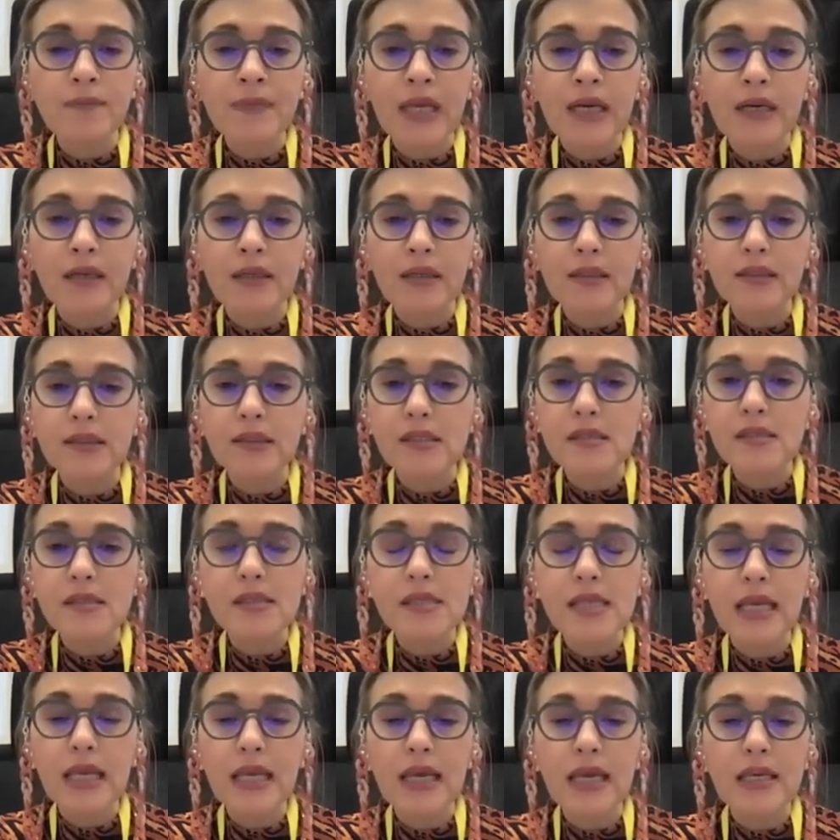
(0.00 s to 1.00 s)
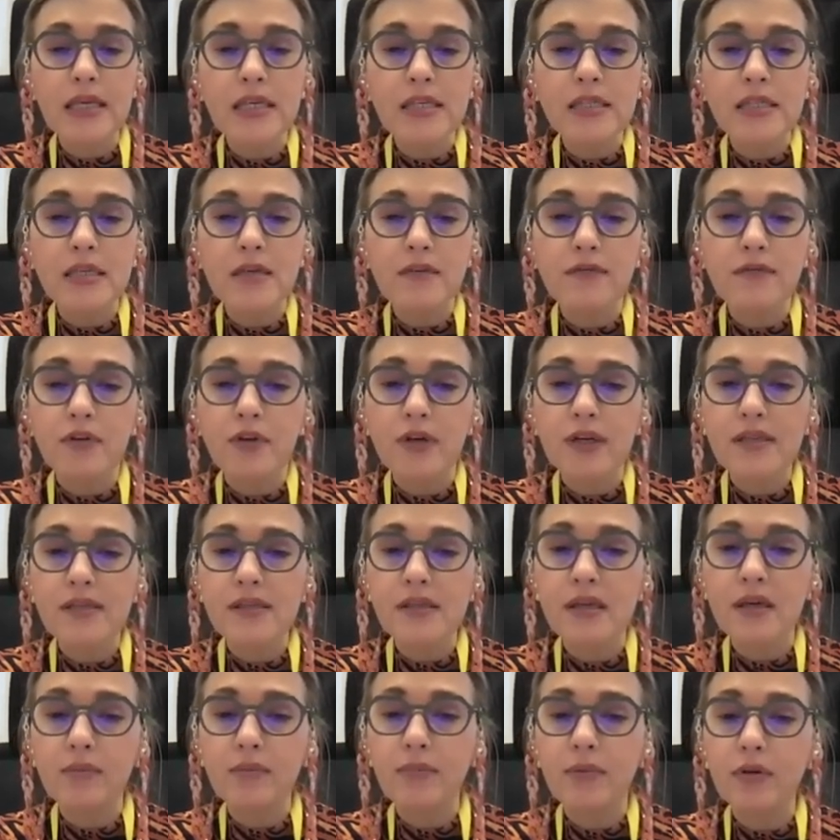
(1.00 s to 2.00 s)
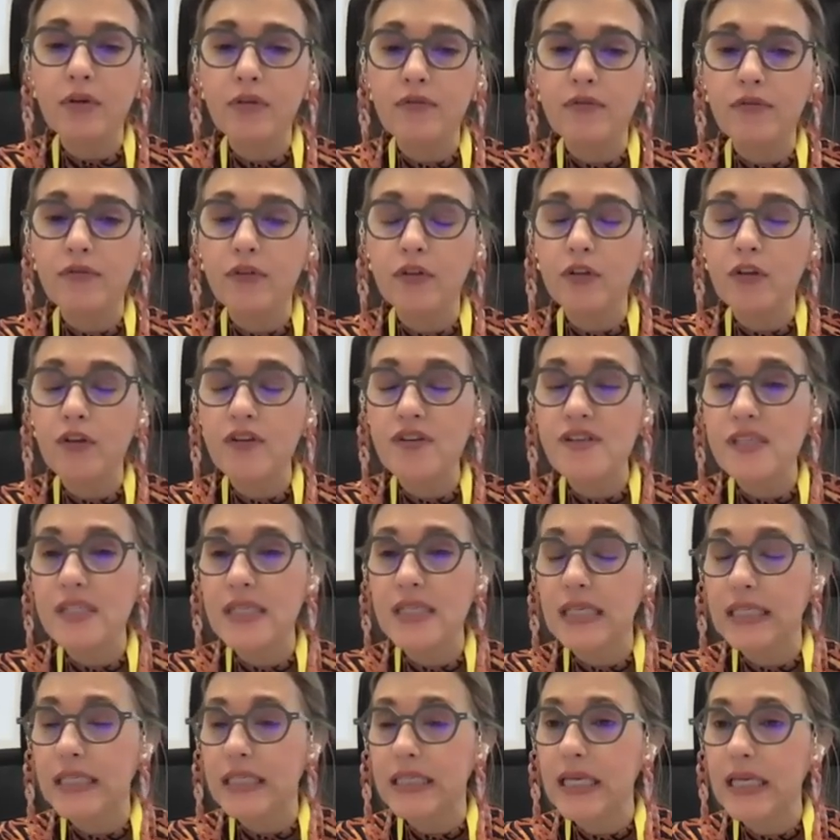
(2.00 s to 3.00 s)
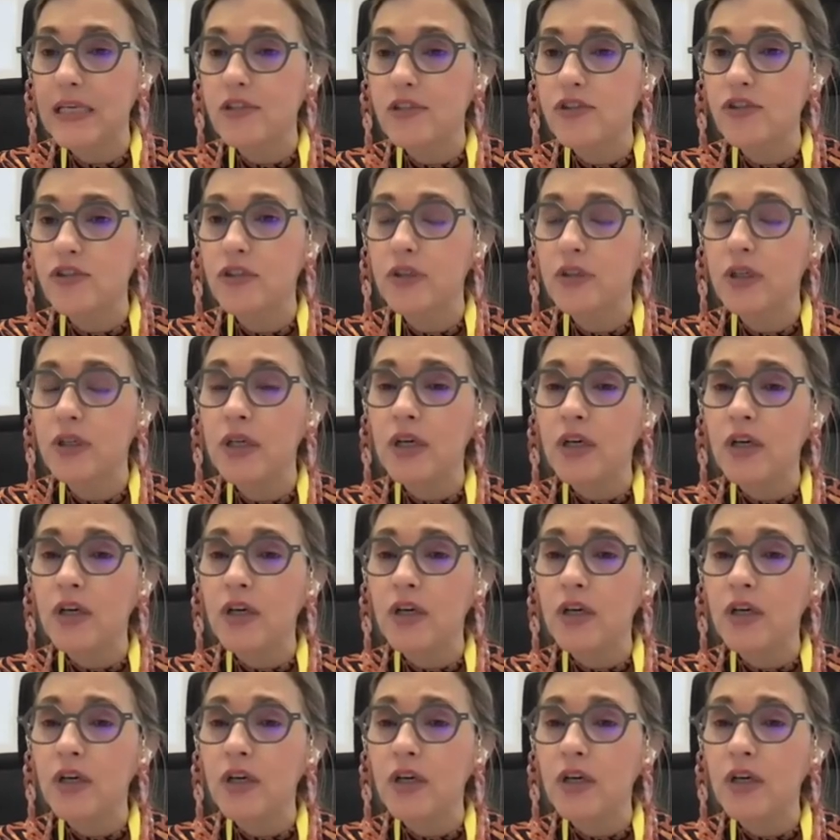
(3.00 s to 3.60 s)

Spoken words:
And this is the case, for example, for selinexor,